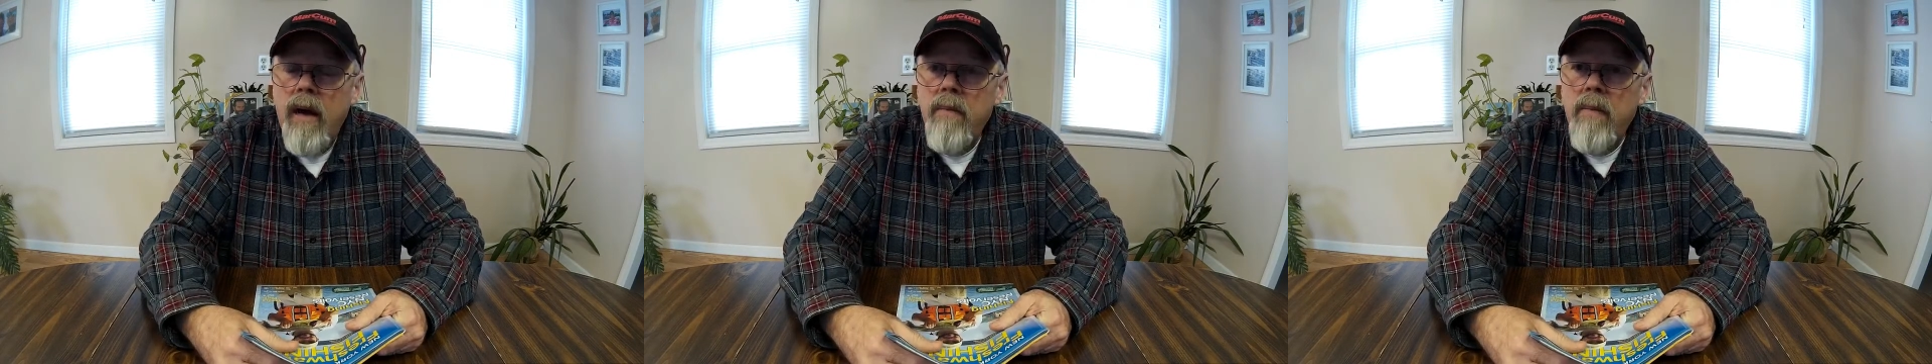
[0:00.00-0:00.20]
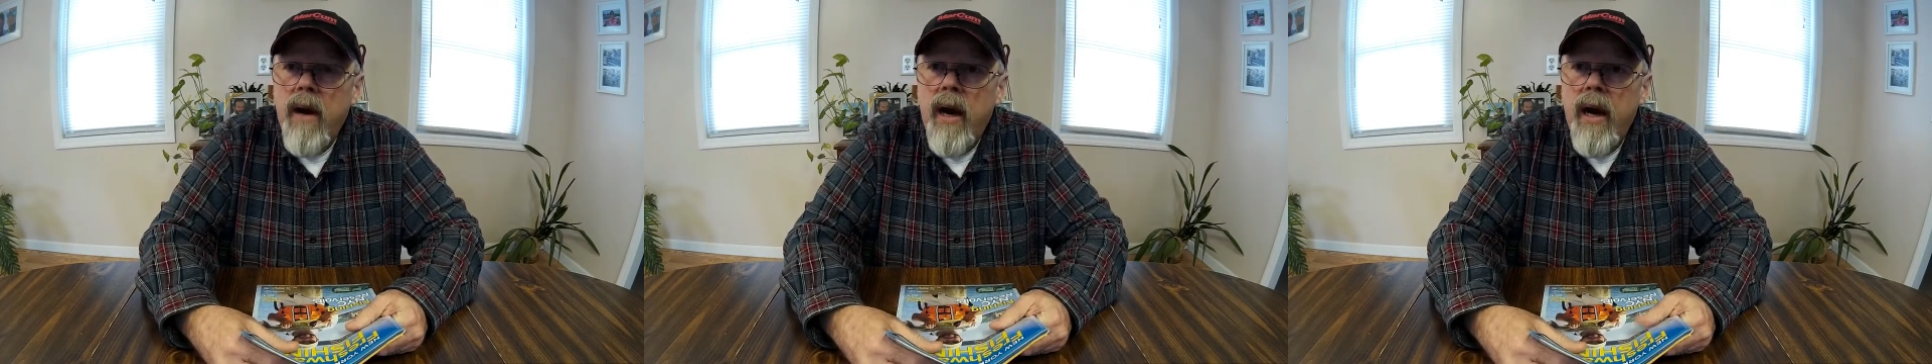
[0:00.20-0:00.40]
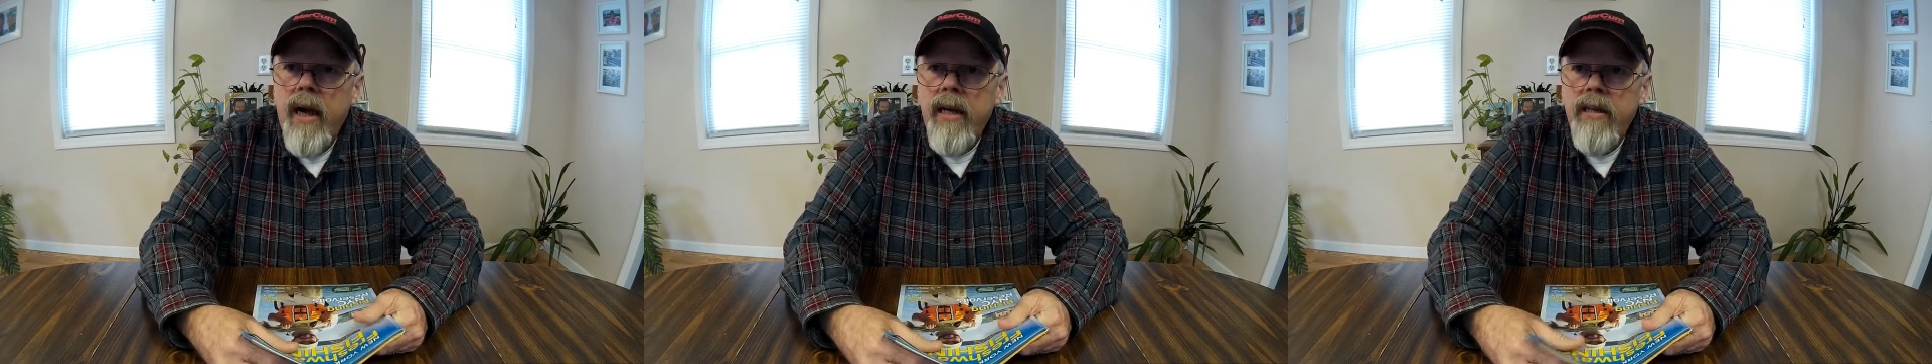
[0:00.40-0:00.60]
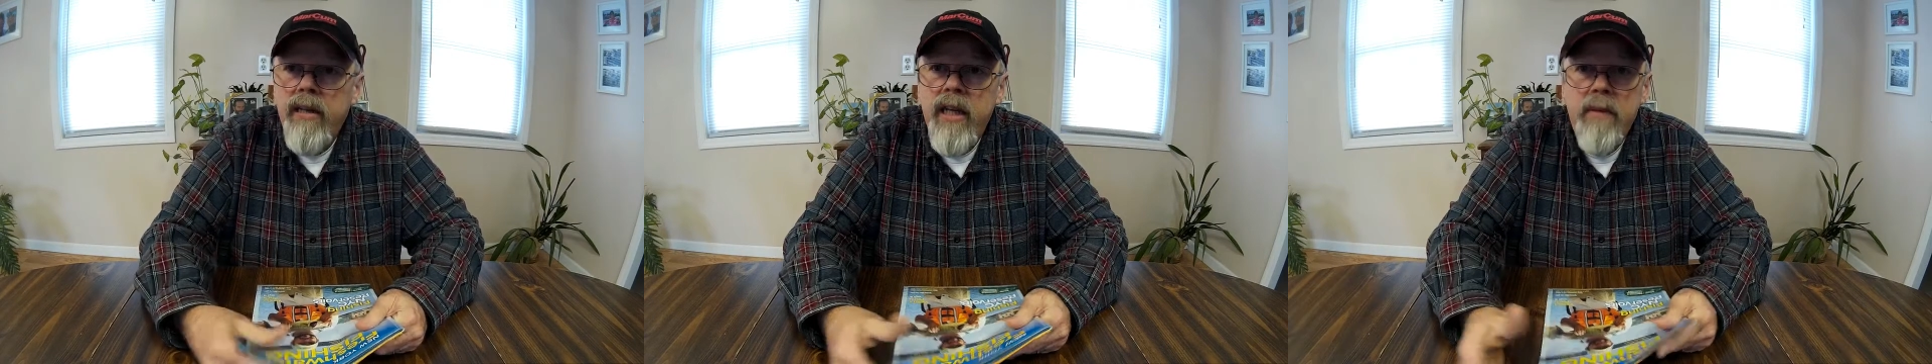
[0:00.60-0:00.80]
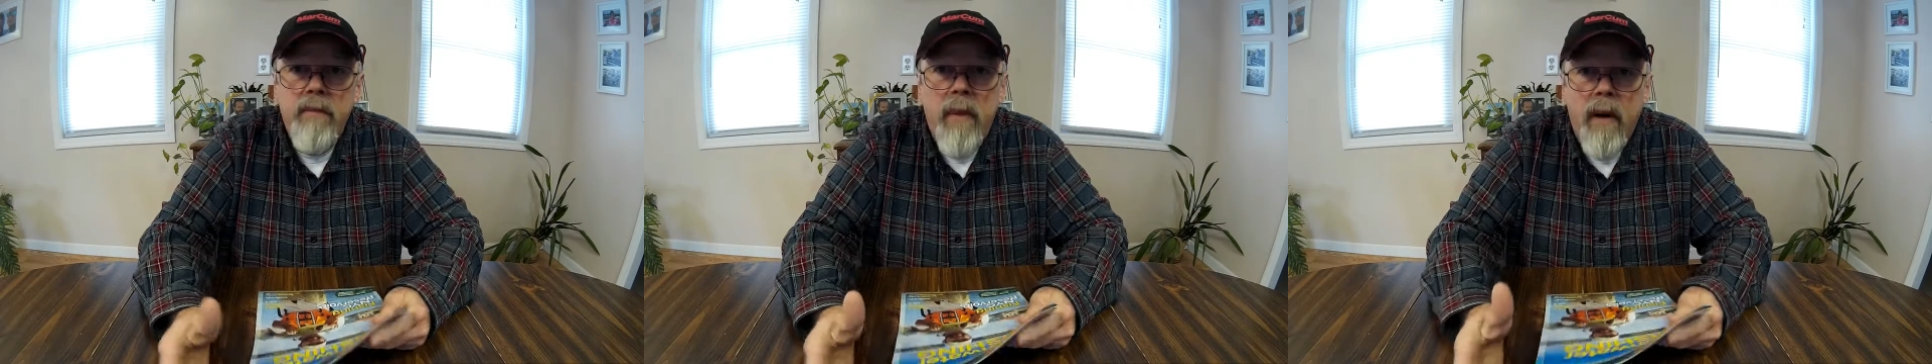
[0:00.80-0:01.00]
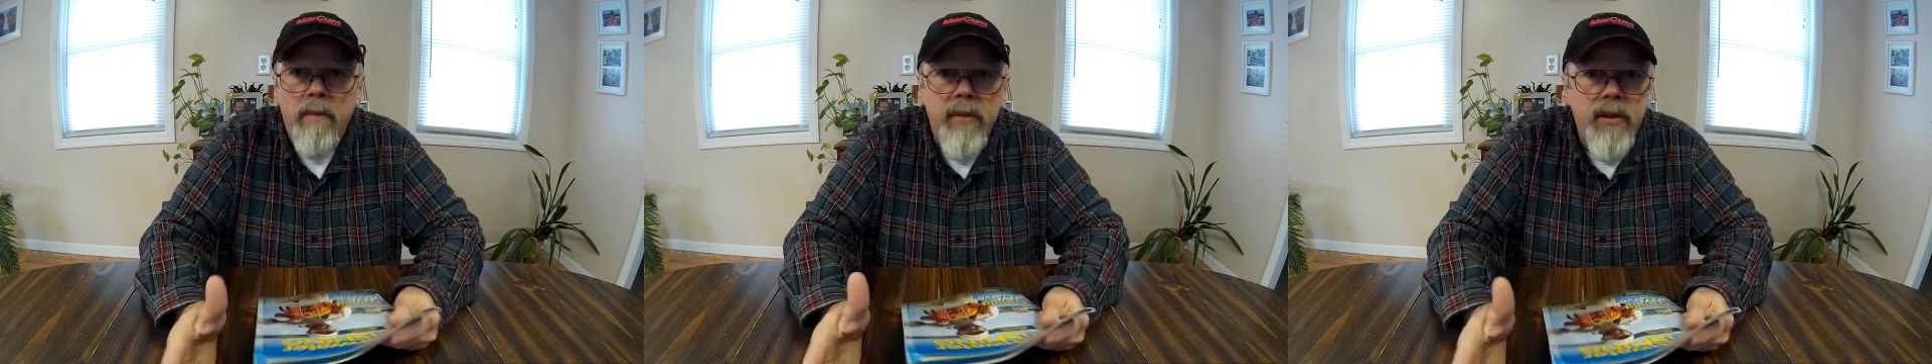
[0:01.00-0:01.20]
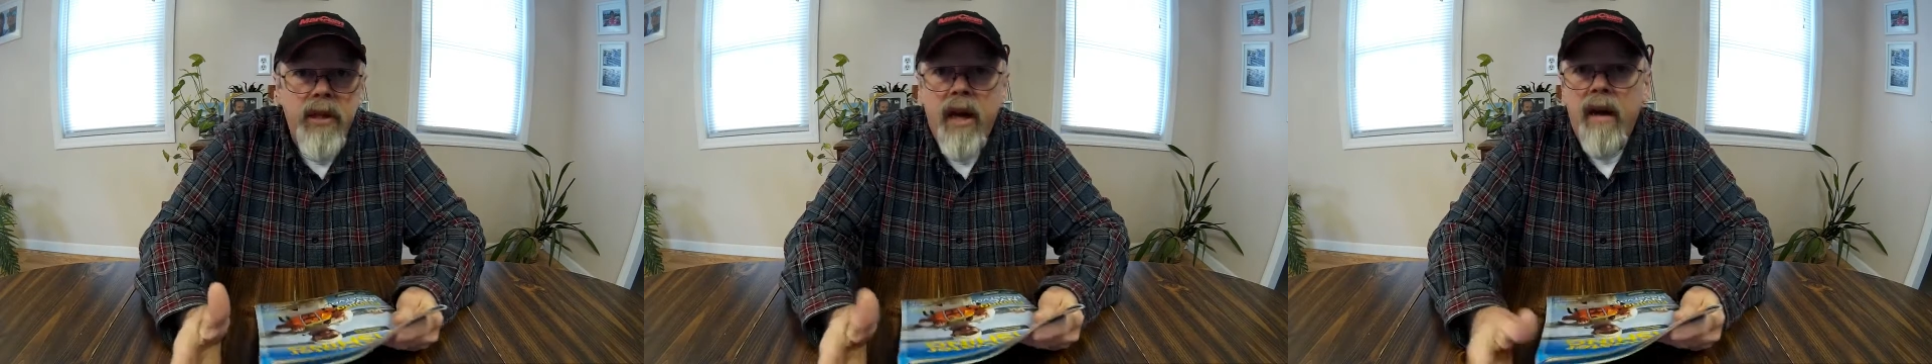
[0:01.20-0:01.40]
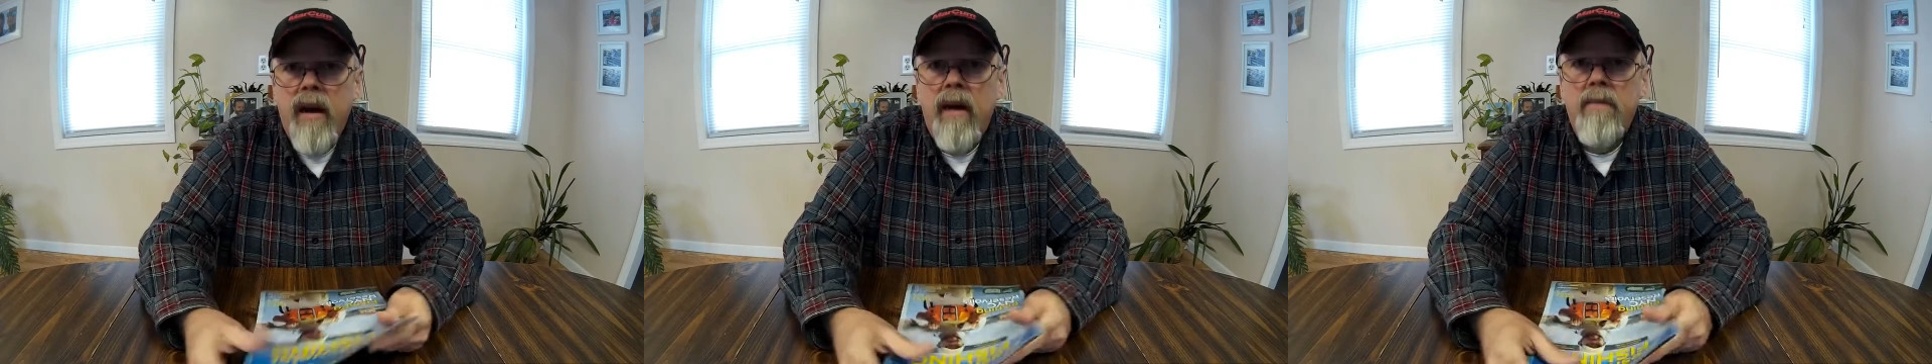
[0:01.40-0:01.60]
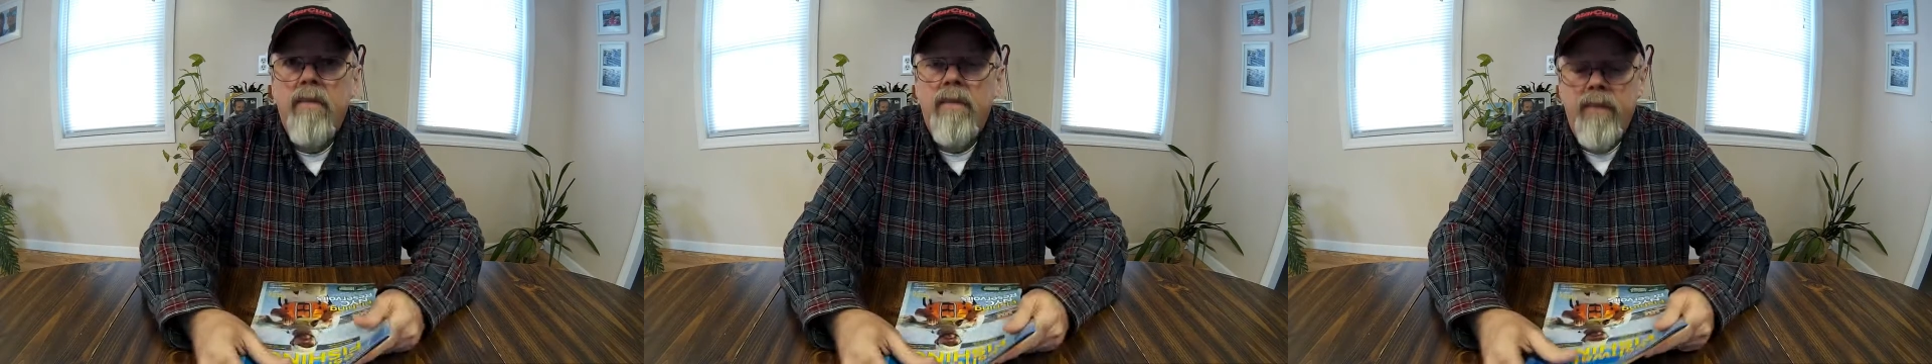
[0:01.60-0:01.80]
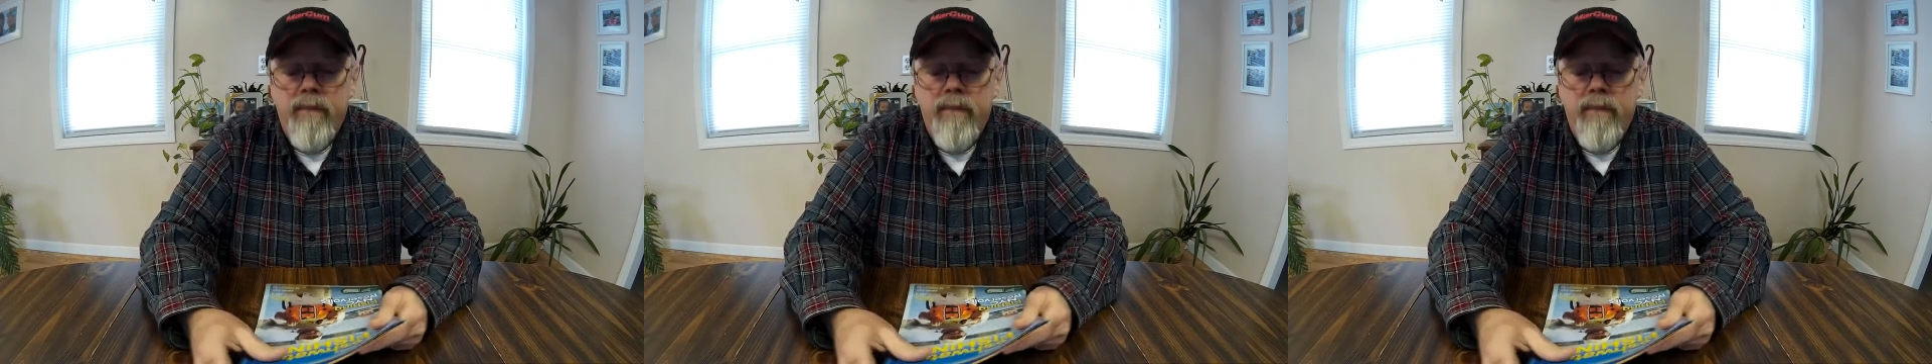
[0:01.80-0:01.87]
my tip-up setup,